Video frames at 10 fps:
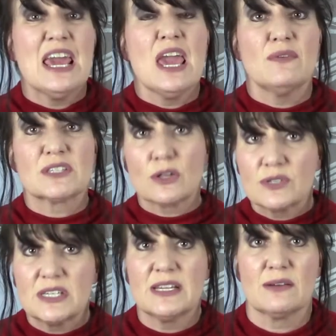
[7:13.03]
If it's close
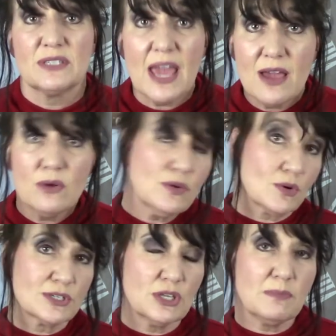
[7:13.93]
to downtown or
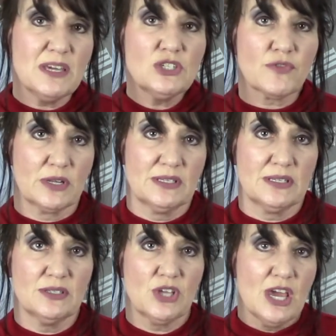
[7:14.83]
to the beach, for
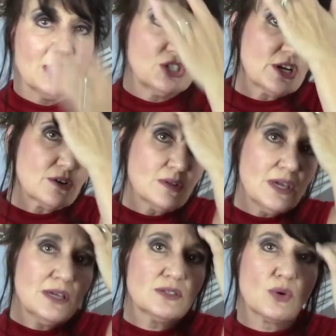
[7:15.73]
instance, generally
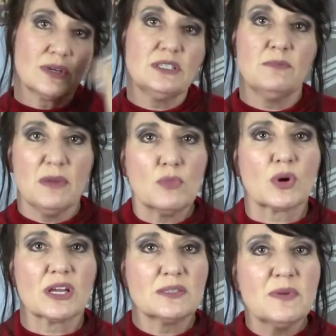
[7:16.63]
it's going to be more
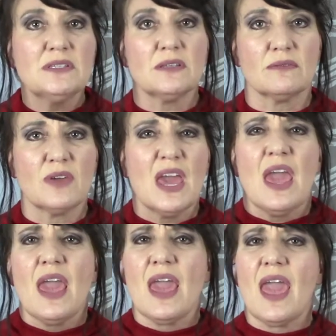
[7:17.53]
expensive.
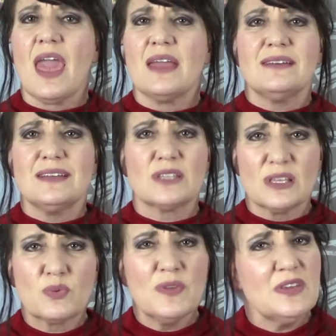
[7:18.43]
And
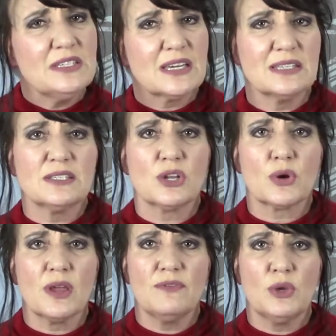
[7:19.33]
it's one thing to consider
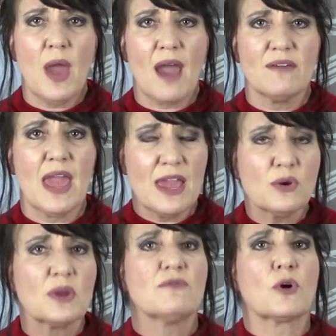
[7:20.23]
if you have a
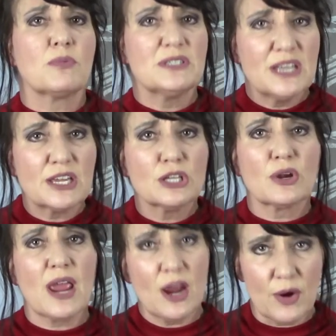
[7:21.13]
hankering for a
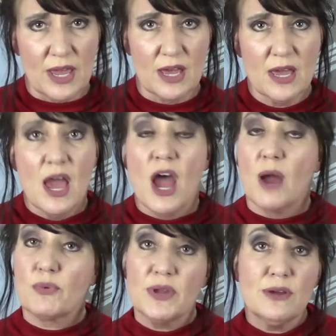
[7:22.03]
particular area. A
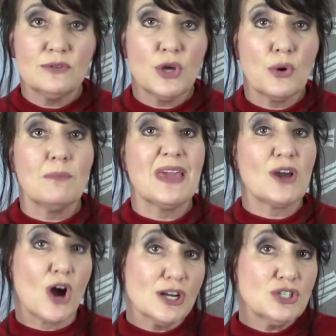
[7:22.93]
pre-owned home may
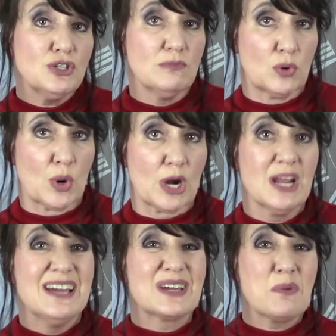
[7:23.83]
cost you more
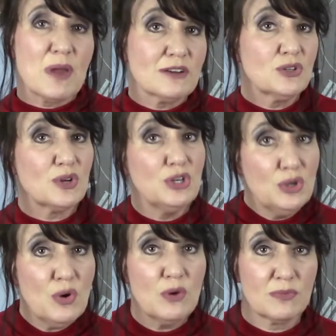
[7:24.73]
compared to a
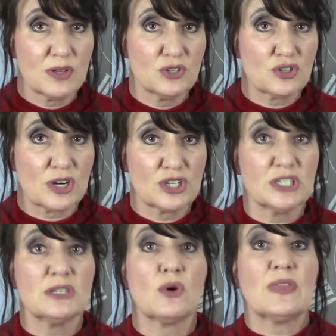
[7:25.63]
new home
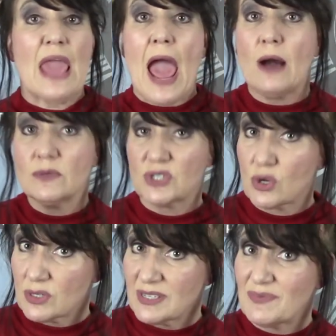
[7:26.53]
construction on the
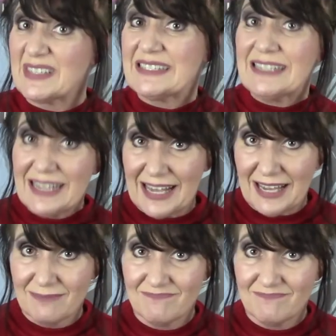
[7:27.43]
outskirts of the city.